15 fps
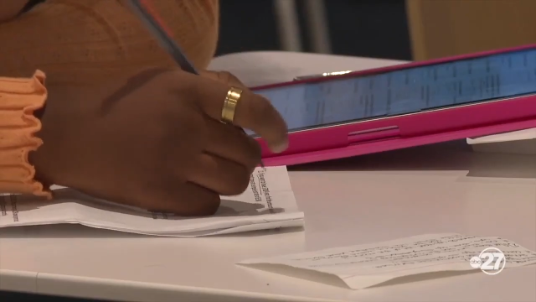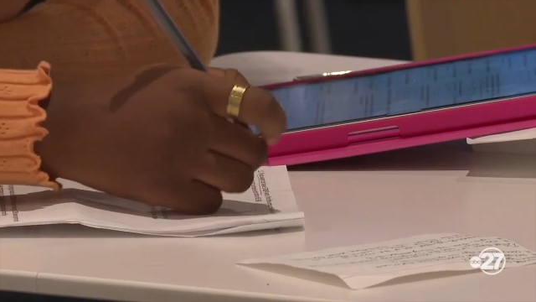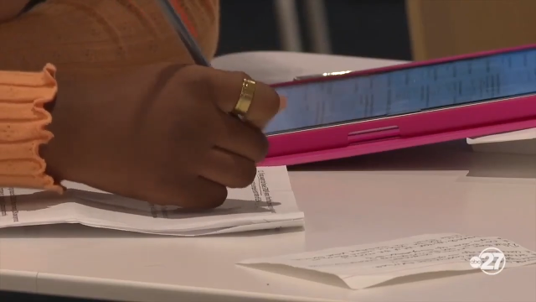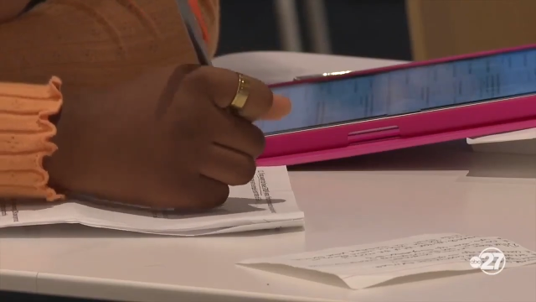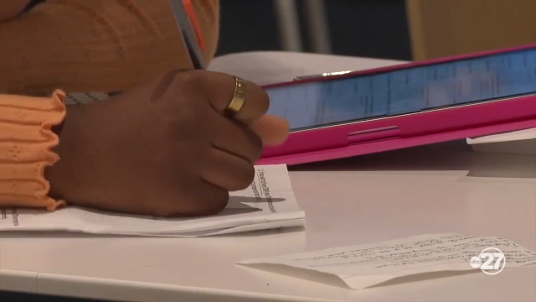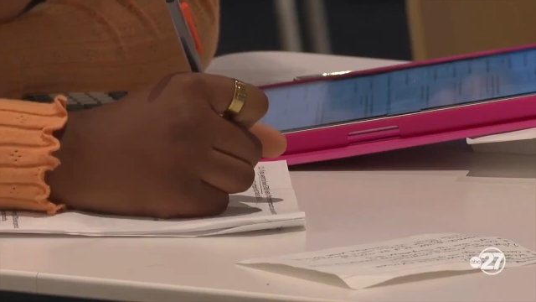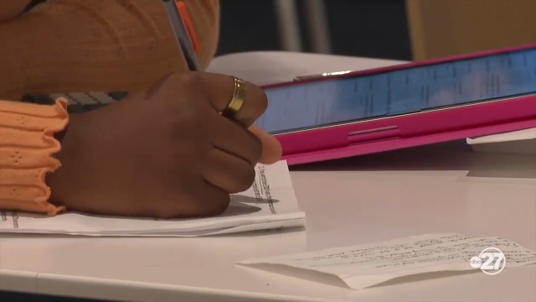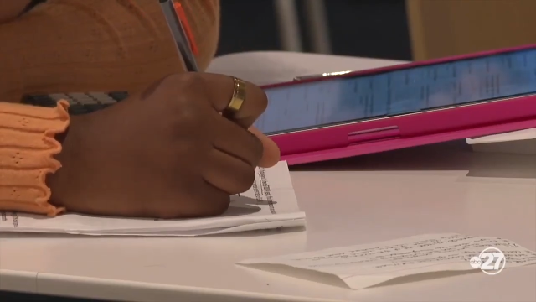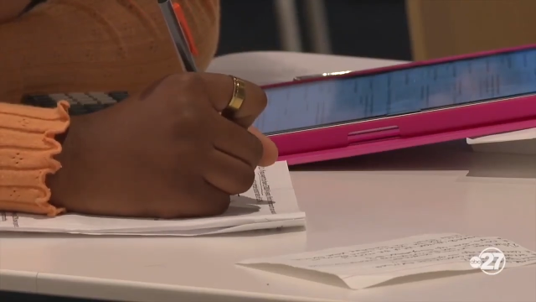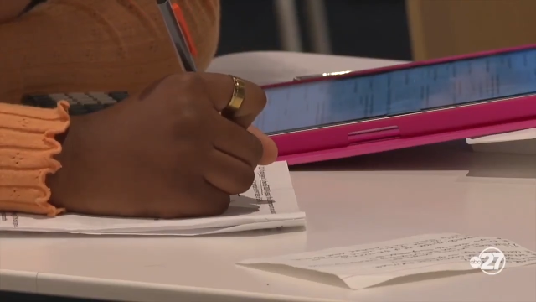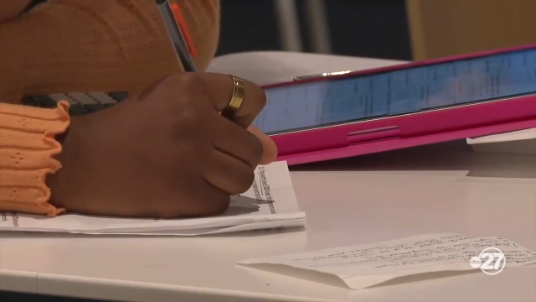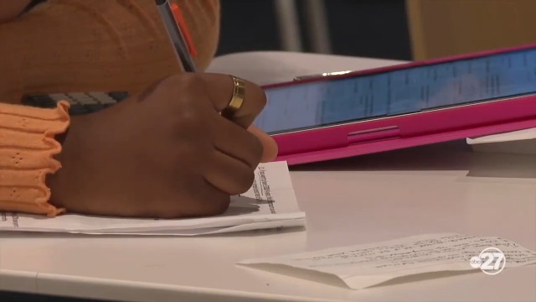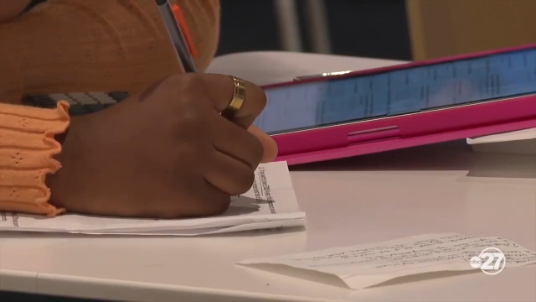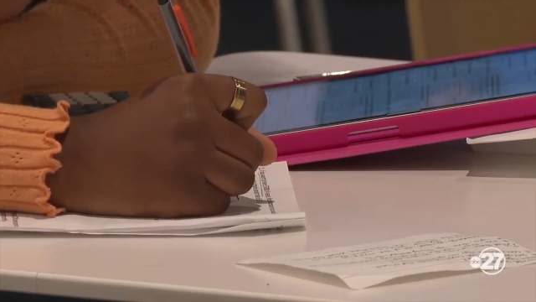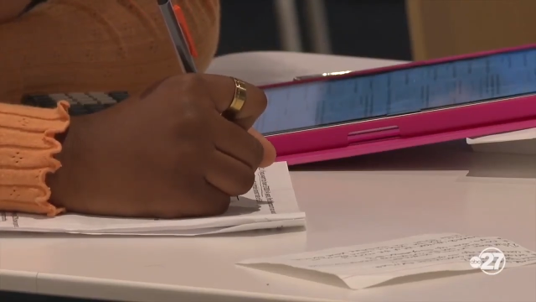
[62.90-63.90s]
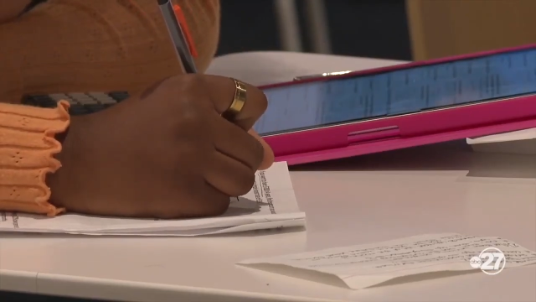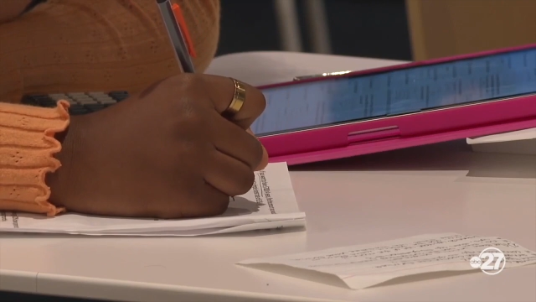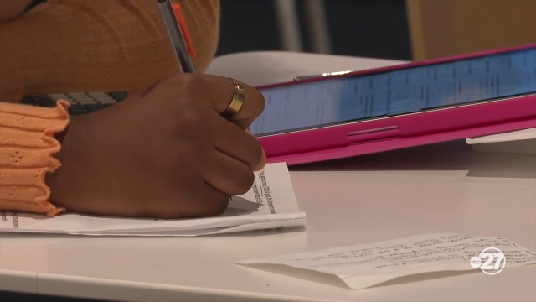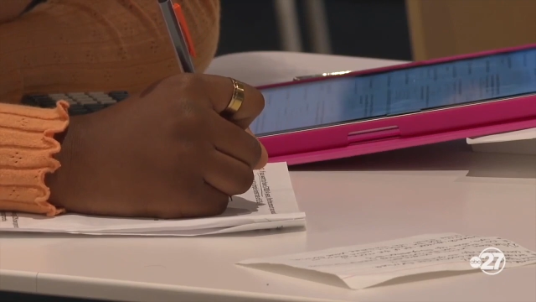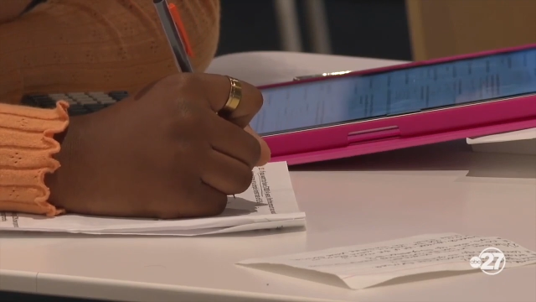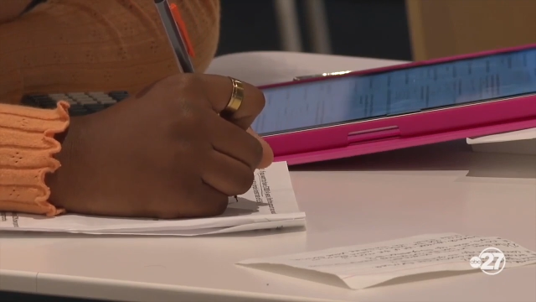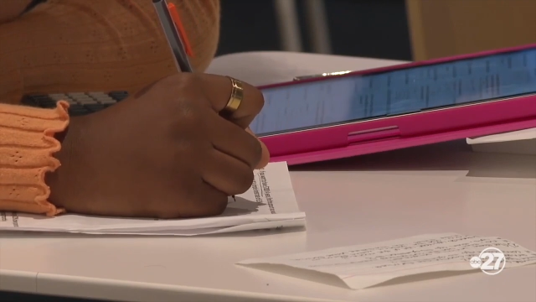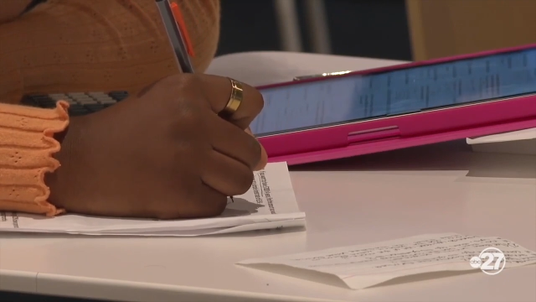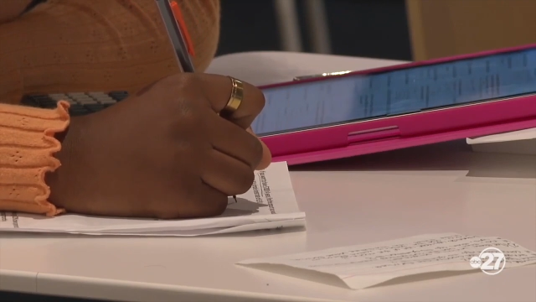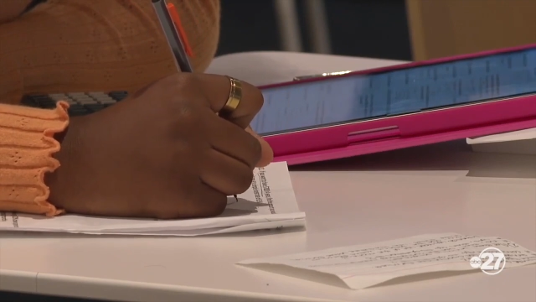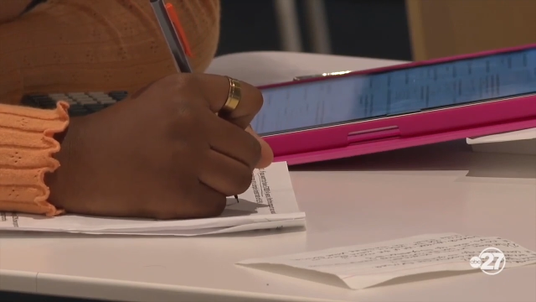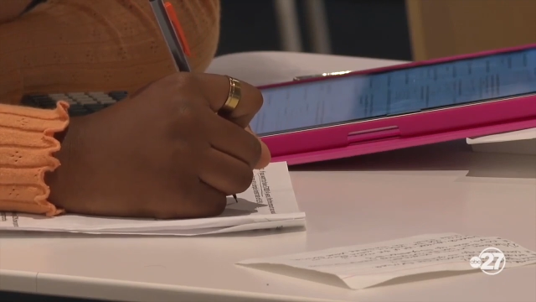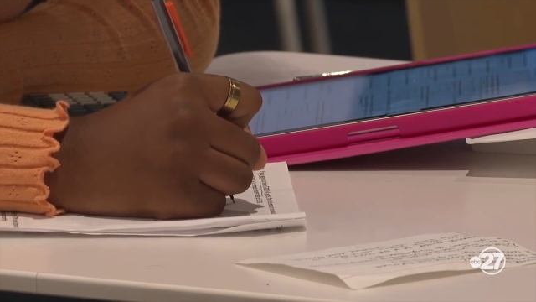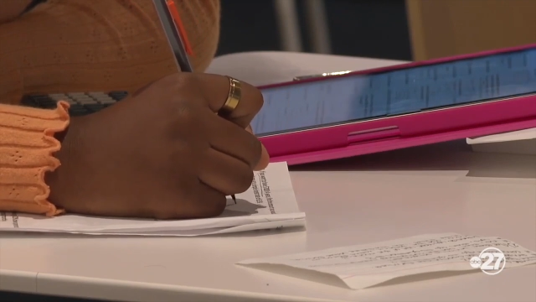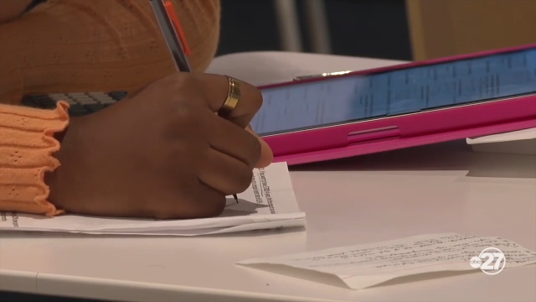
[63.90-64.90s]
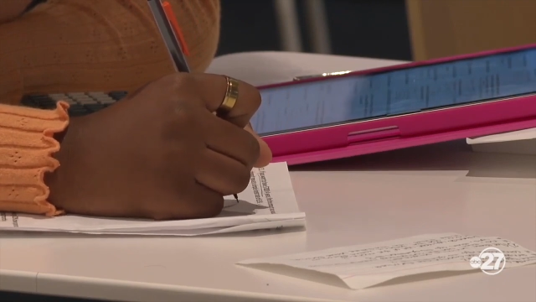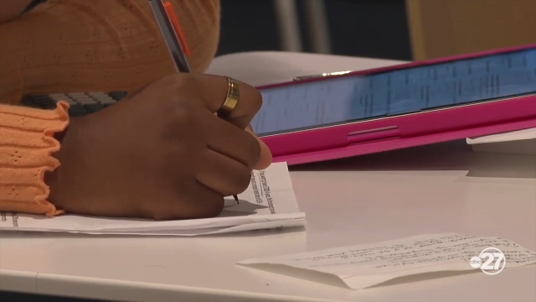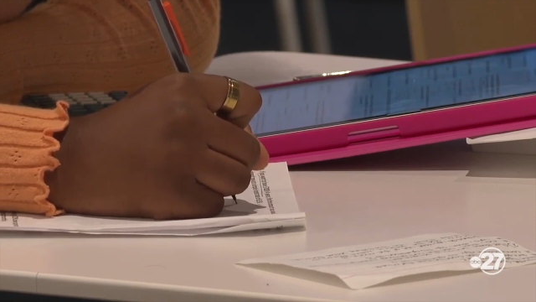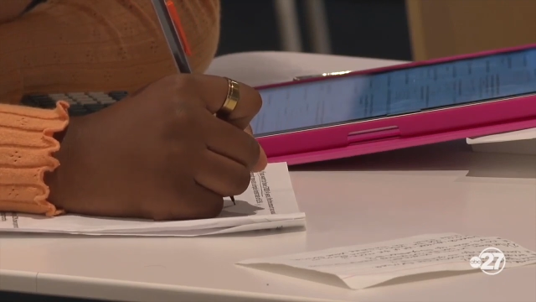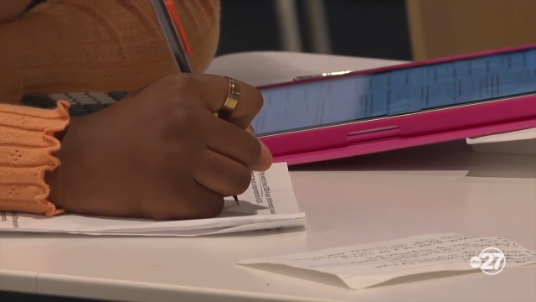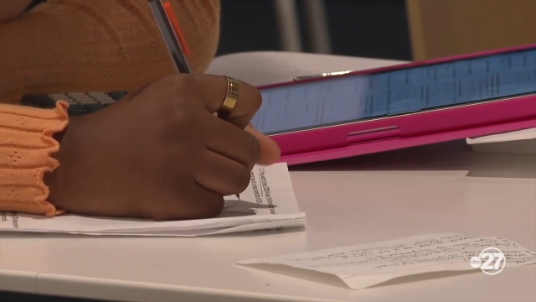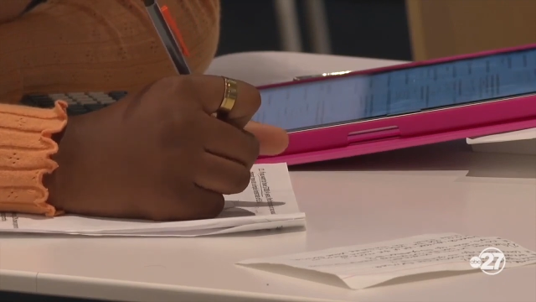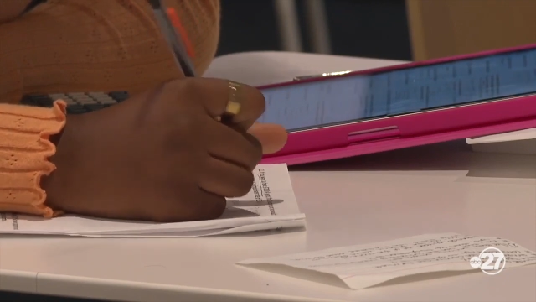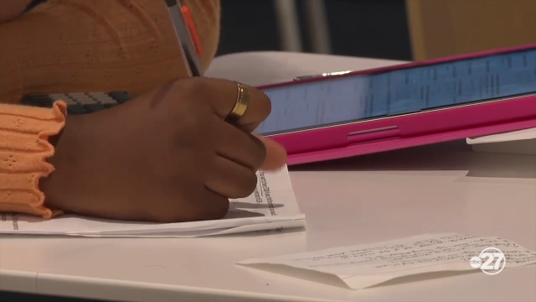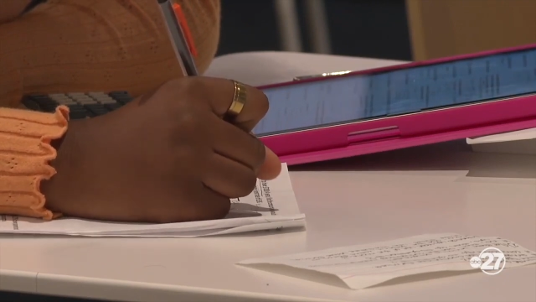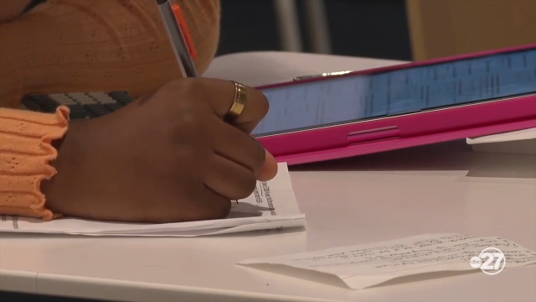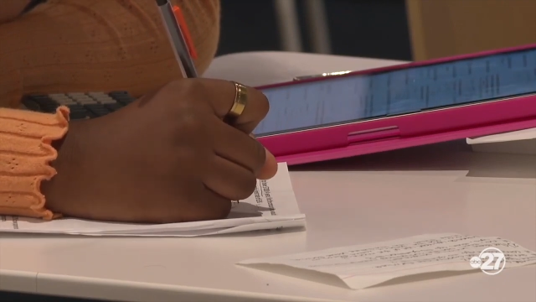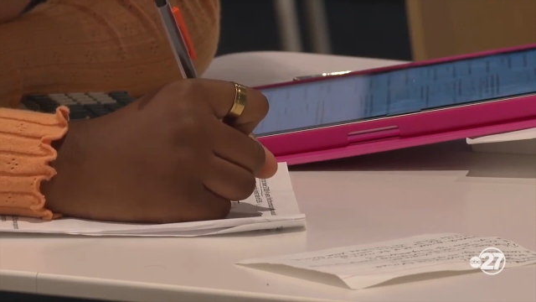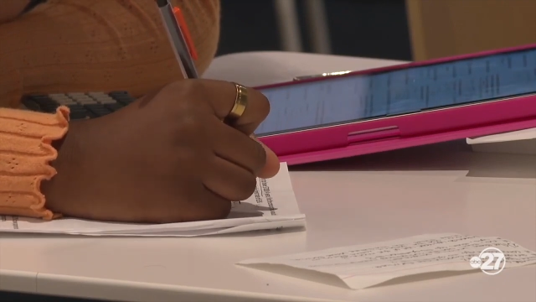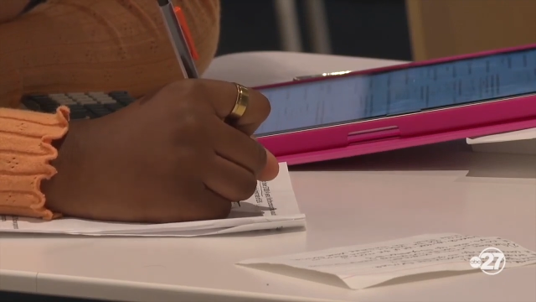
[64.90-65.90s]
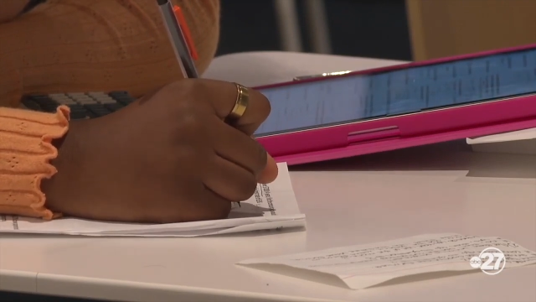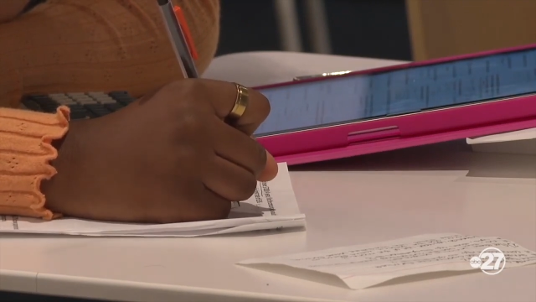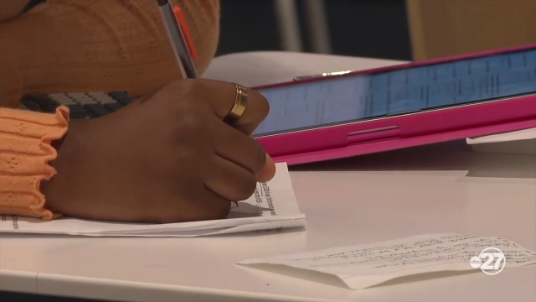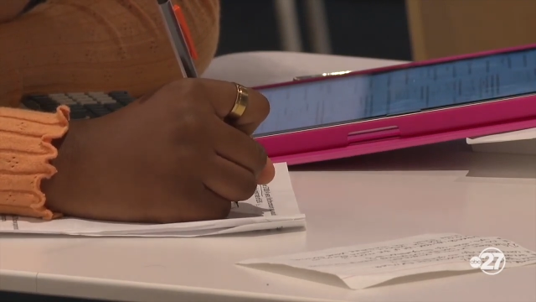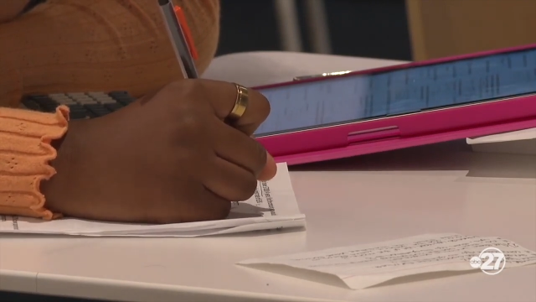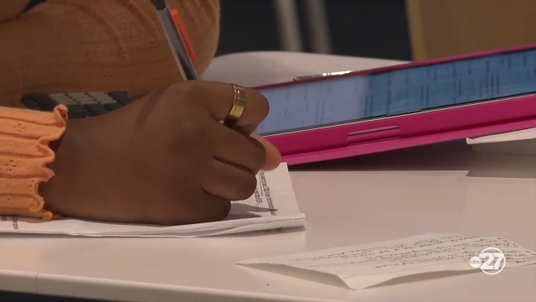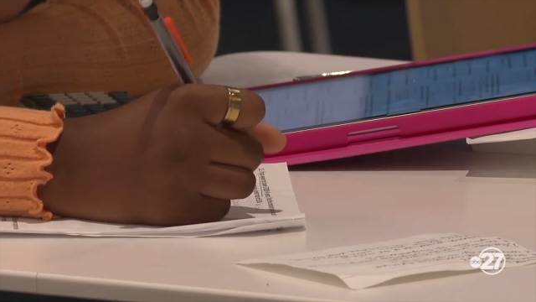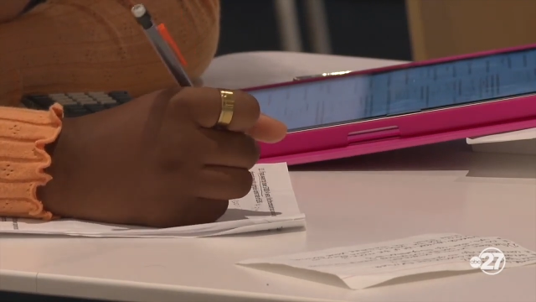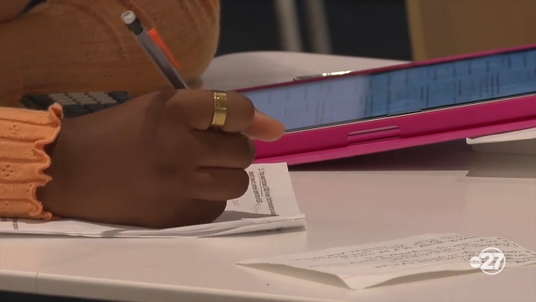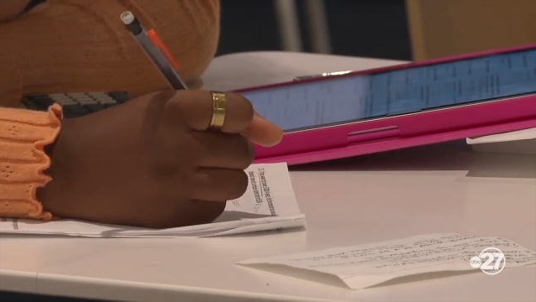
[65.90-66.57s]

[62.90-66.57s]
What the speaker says: Nobody's mouth can be seen.